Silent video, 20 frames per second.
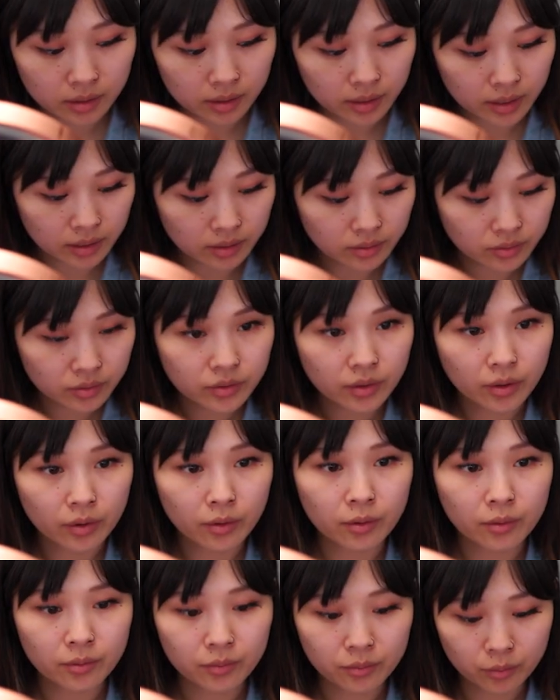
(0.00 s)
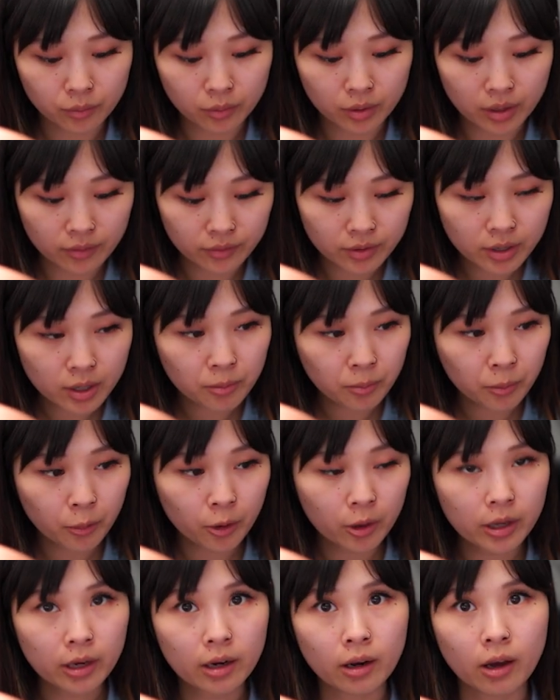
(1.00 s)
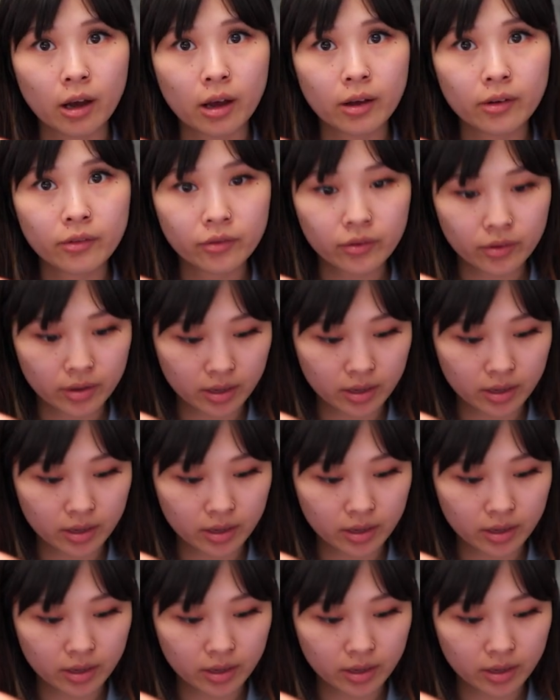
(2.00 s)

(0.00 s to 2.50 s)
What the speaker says: Okay, so whenever you pull it off,